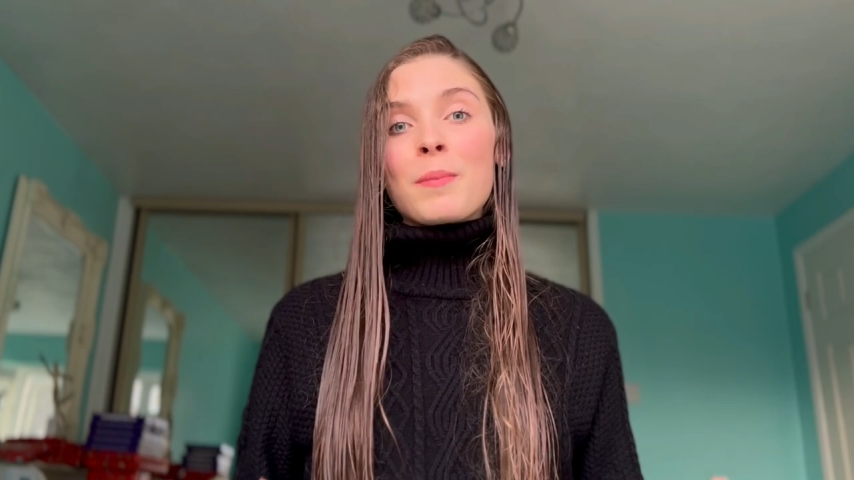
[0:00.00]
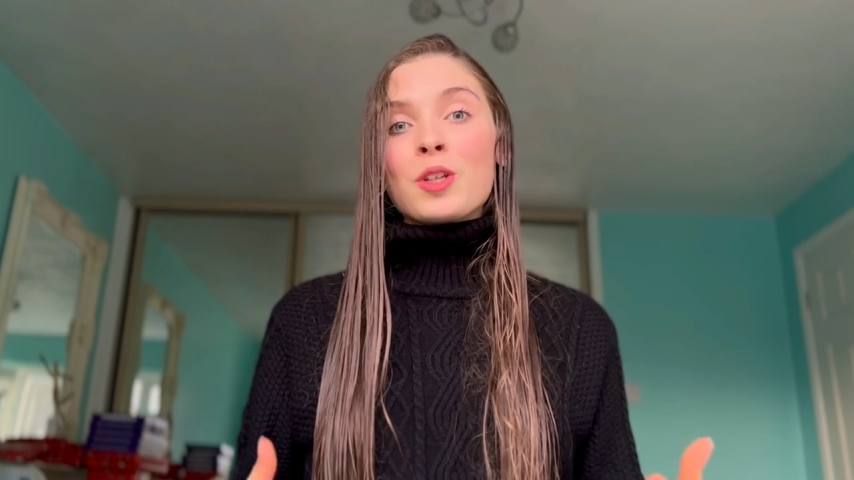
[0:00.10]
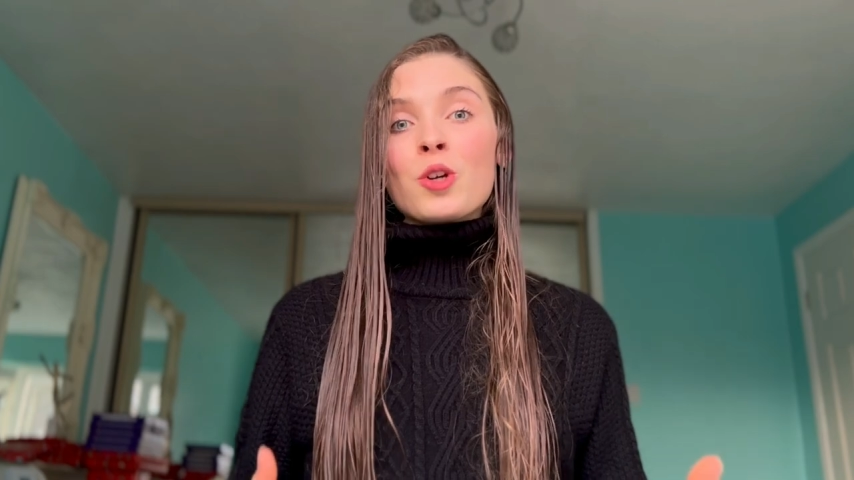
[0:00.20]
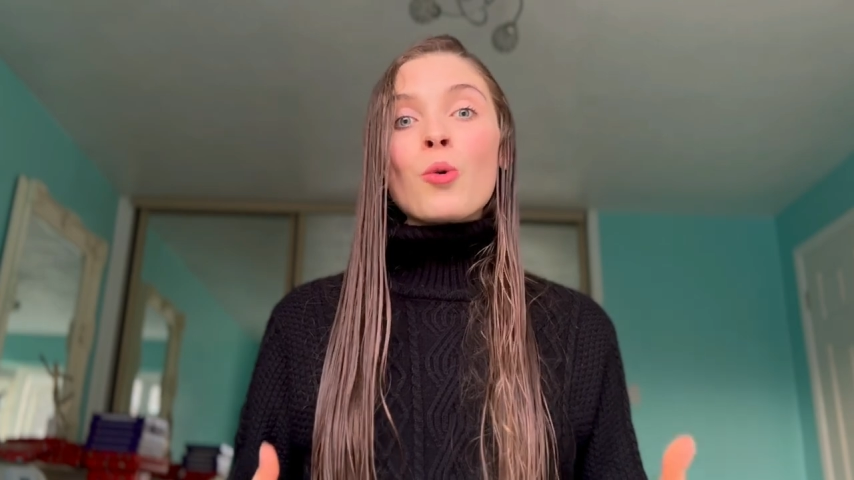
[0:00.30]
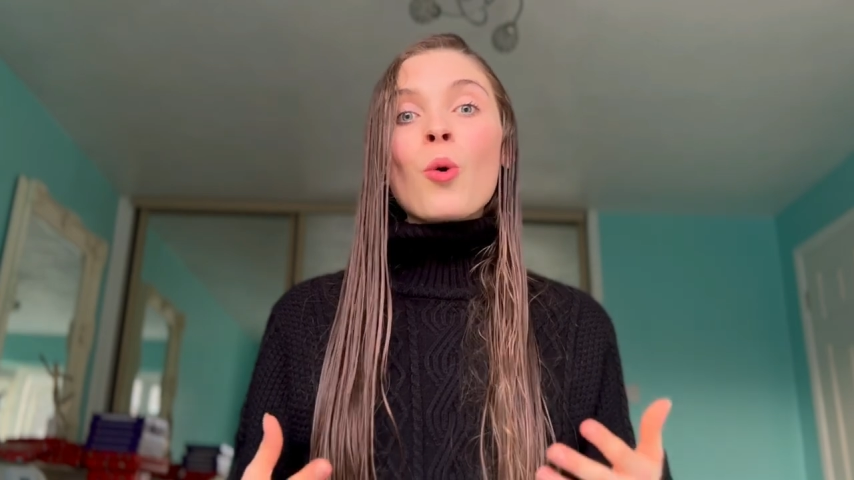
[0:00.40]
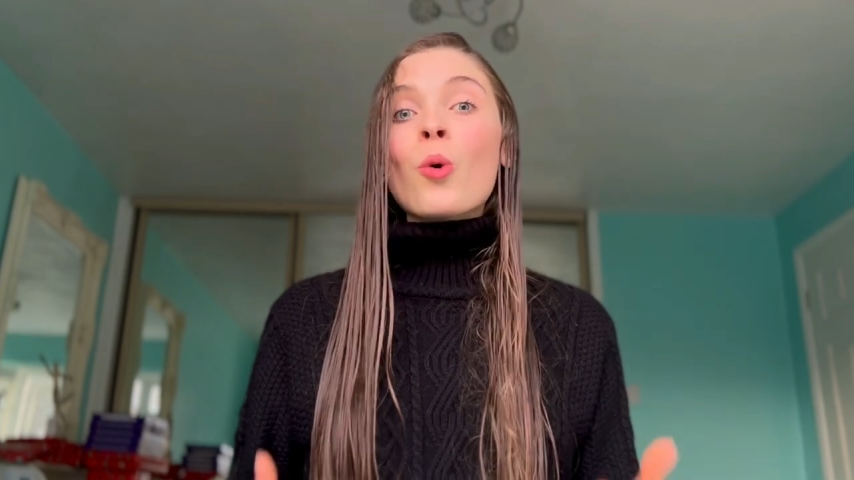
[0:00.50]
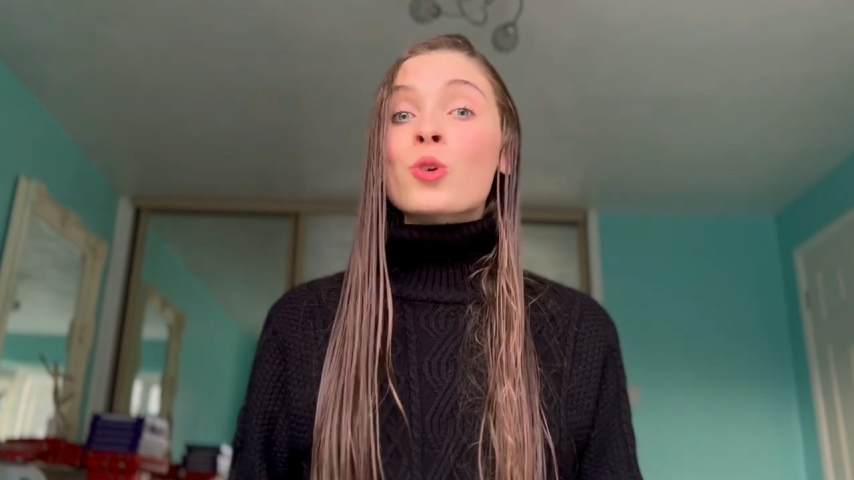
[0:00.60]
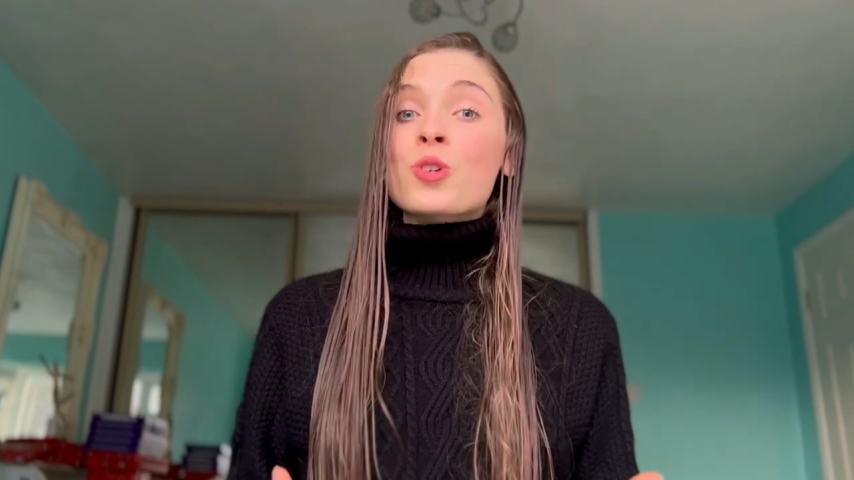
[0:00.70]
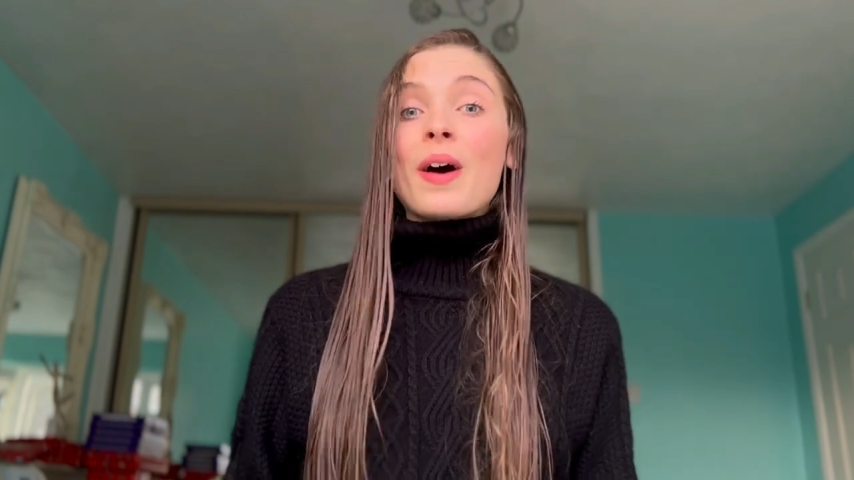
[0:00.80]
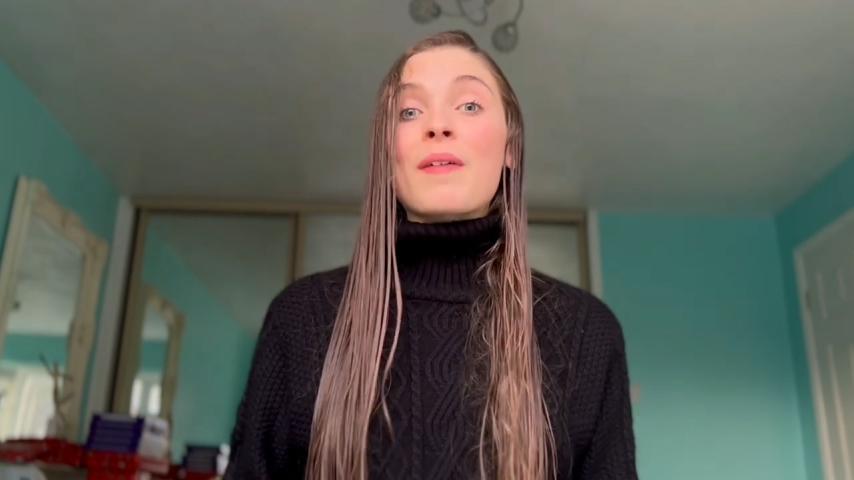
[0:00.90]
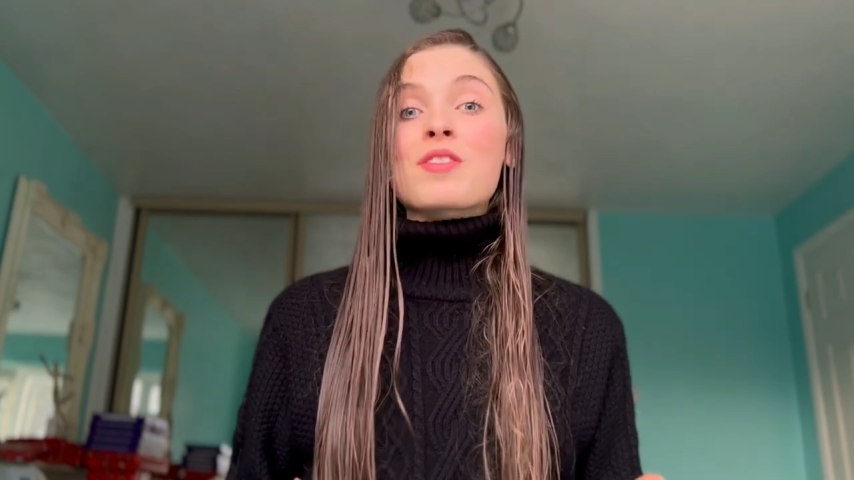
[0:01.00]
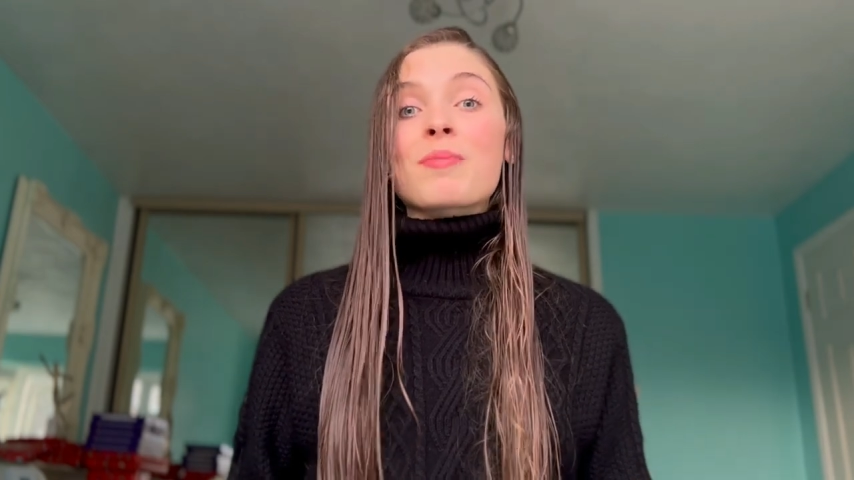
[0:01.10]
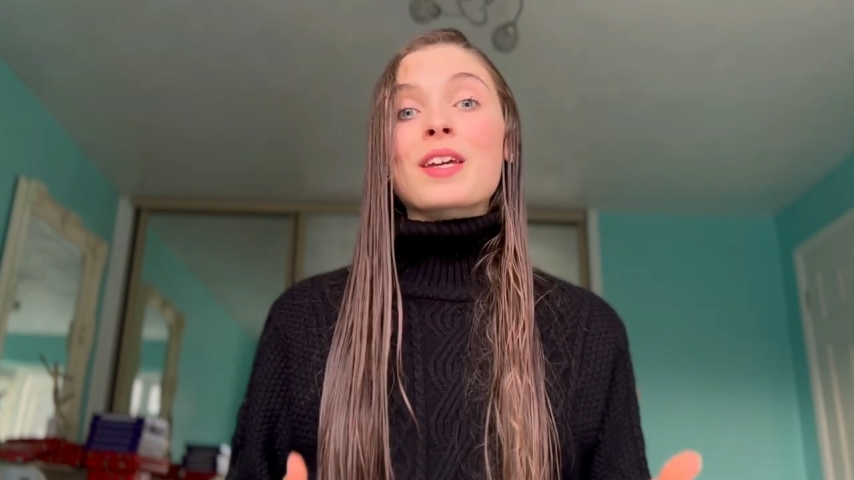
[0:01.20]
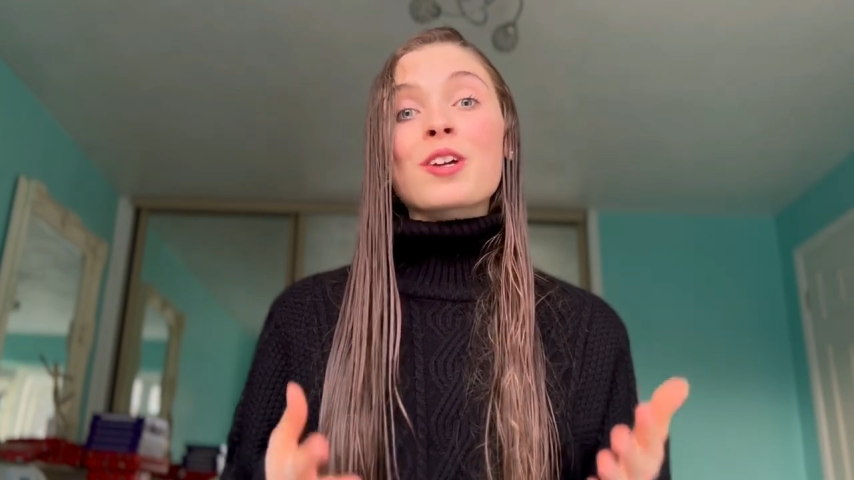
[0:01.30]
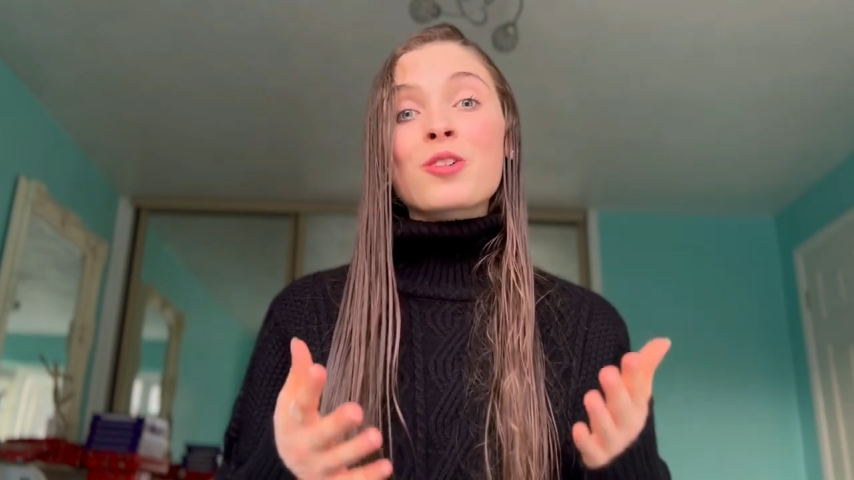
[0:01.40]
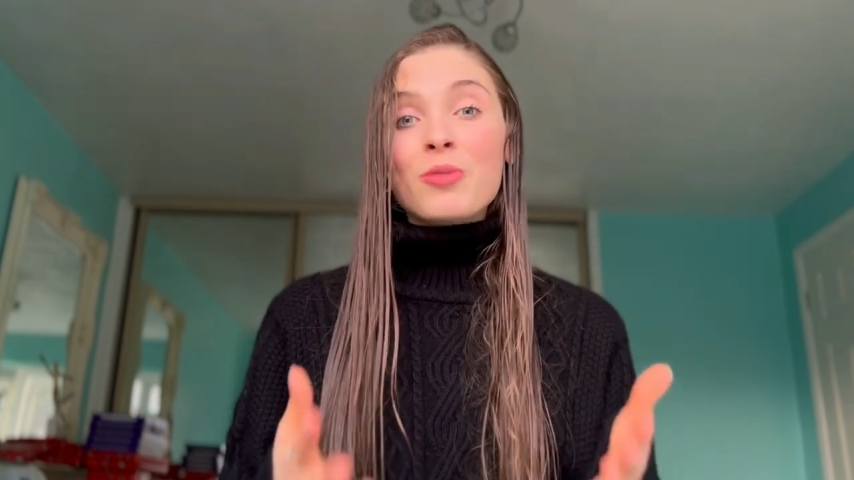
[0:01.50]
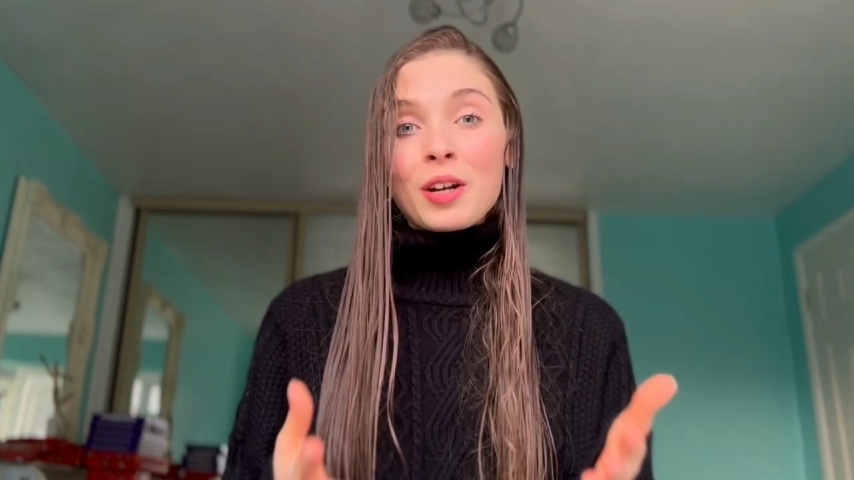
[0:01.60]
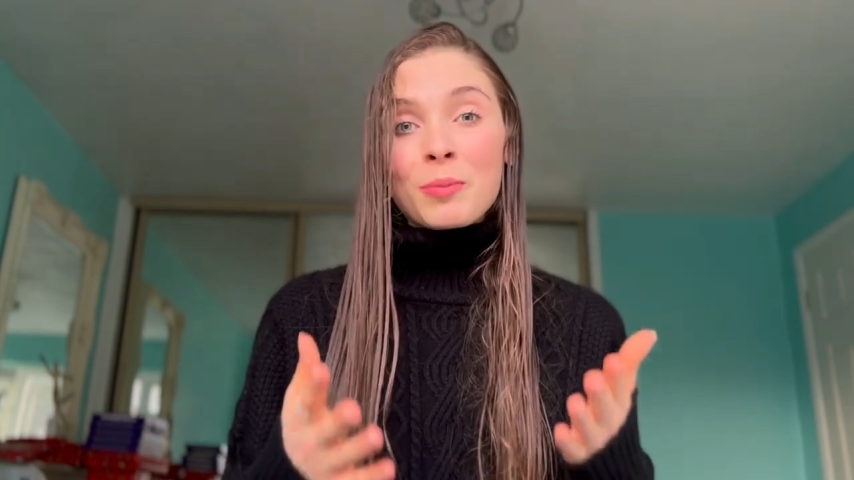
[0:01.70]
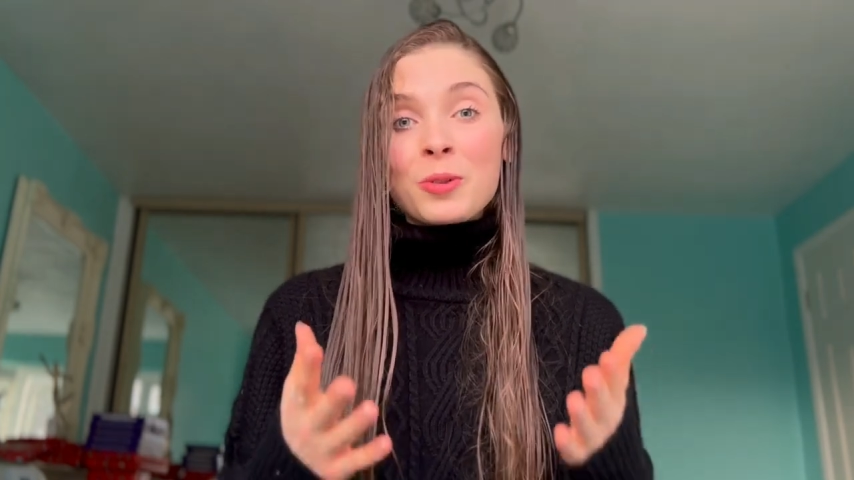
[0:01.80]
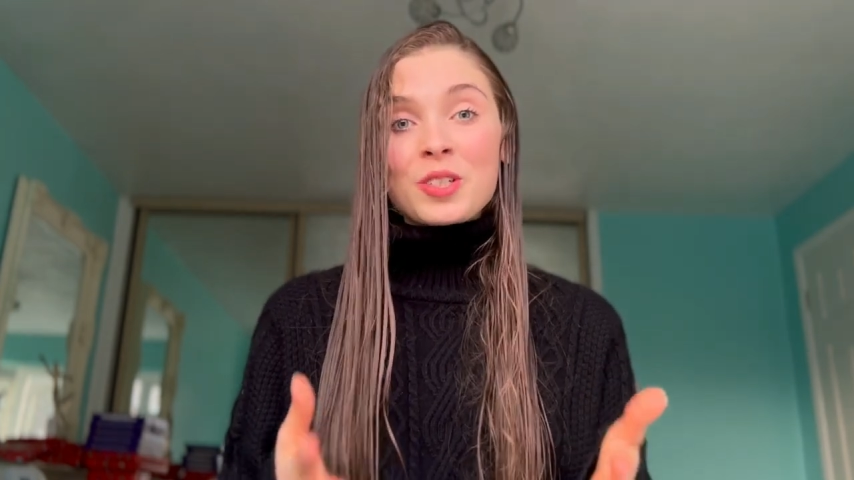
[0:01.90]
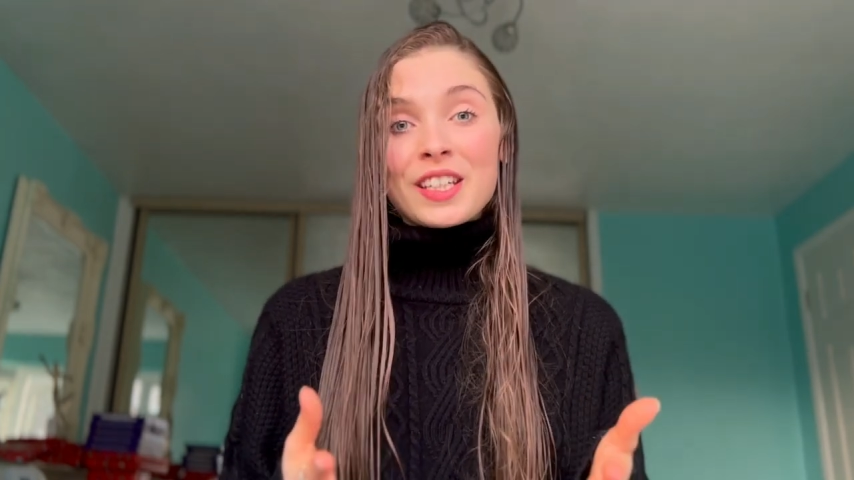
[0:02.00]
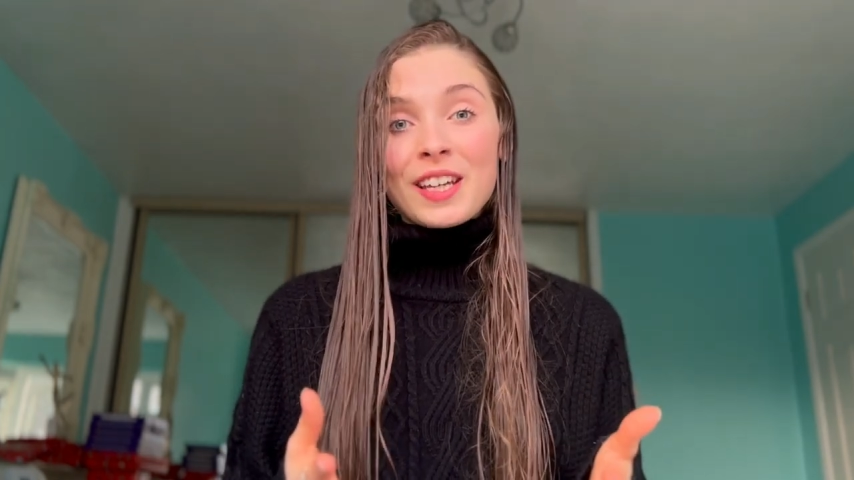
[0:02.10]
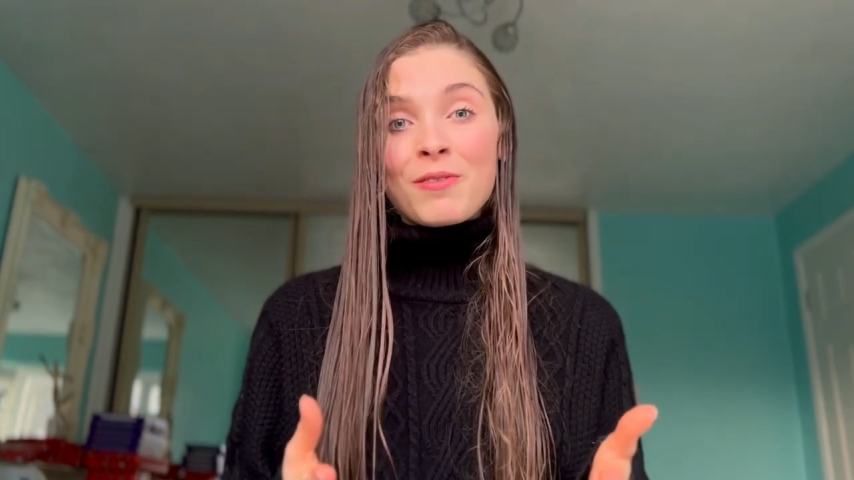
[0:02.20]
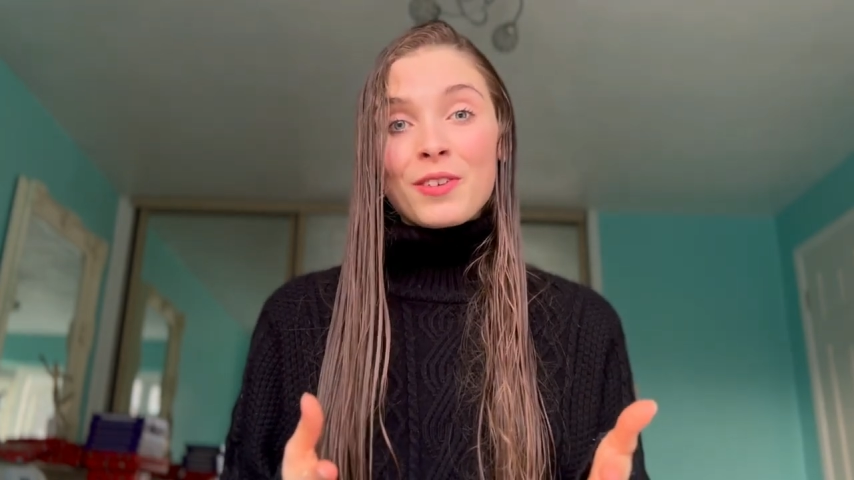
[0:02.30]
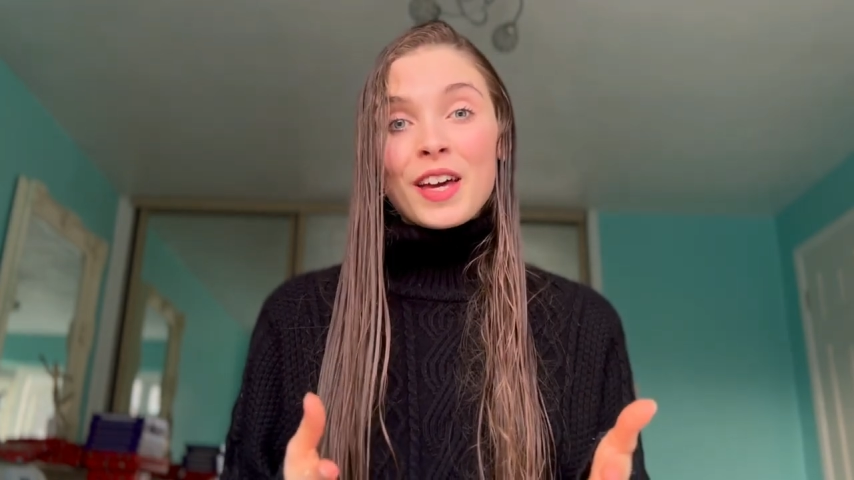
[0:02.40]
but you also have something incredible to give.